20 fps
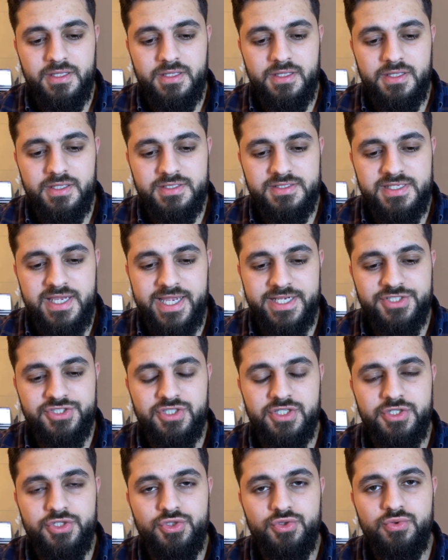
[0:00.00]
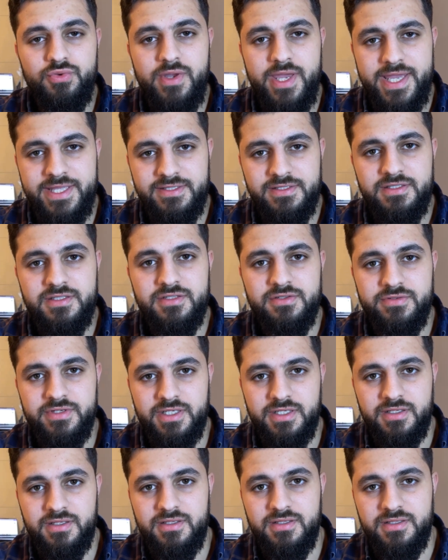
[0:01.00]
is actually you
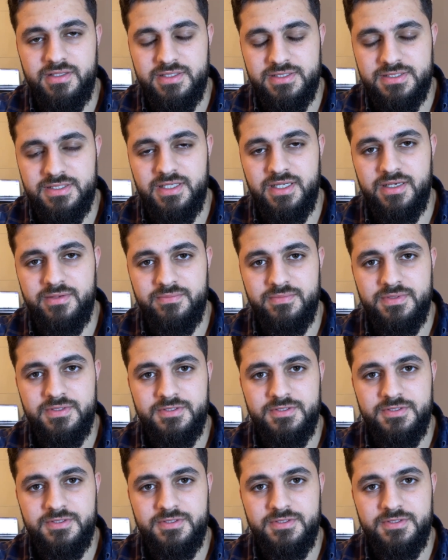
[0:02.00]
entering Islam,